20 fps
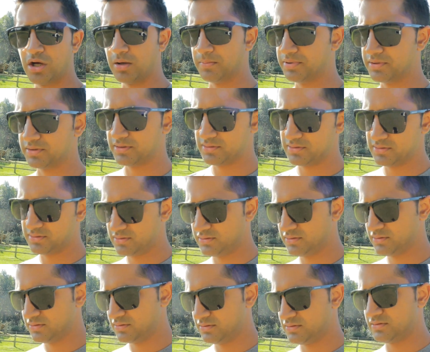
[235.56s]
job.
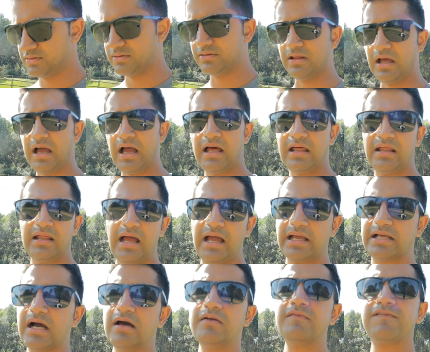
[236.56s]

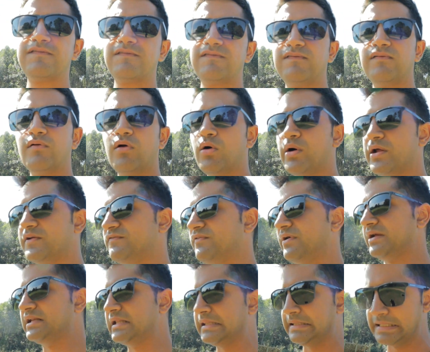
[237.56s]
I can't flaw it
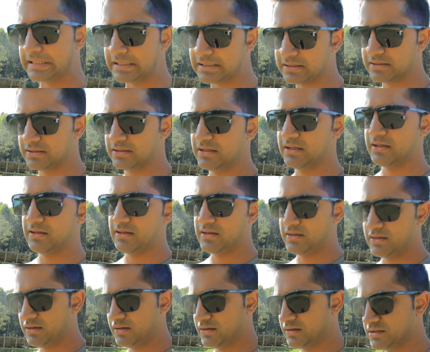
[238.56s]
for anything.
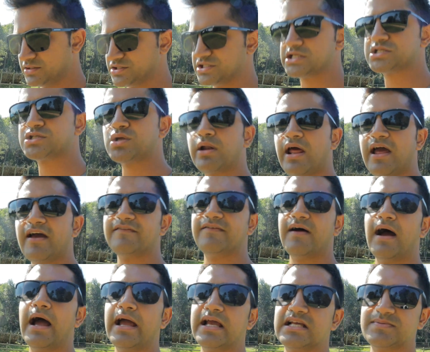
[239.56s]
Just don't have
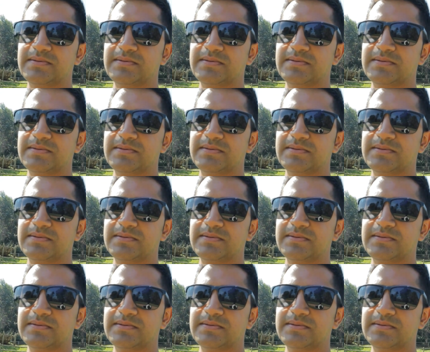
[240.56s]
high